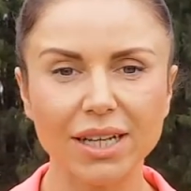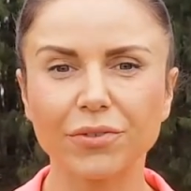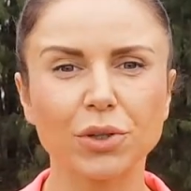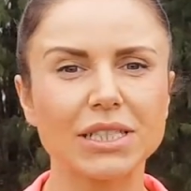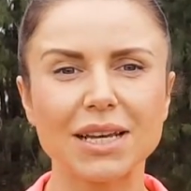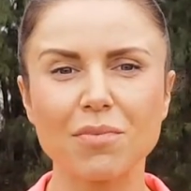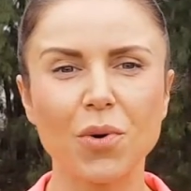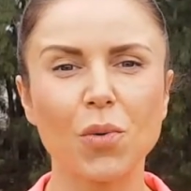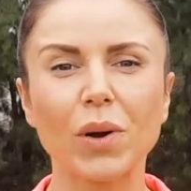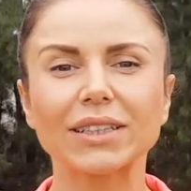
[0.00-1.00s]
Like, for
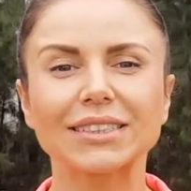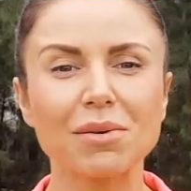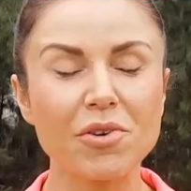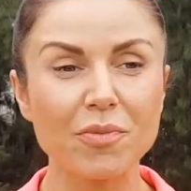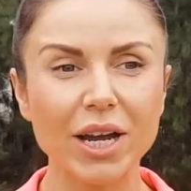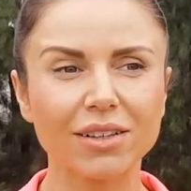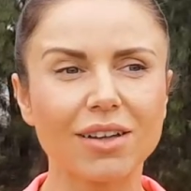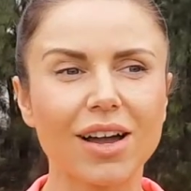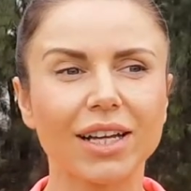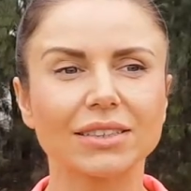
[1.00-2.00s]
example, when some of my
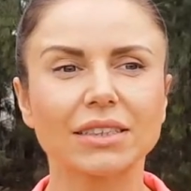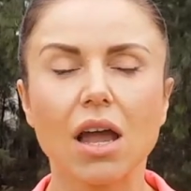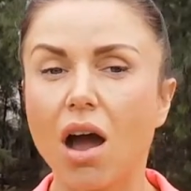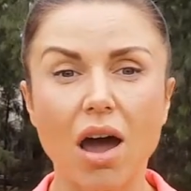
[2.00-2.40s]
clients,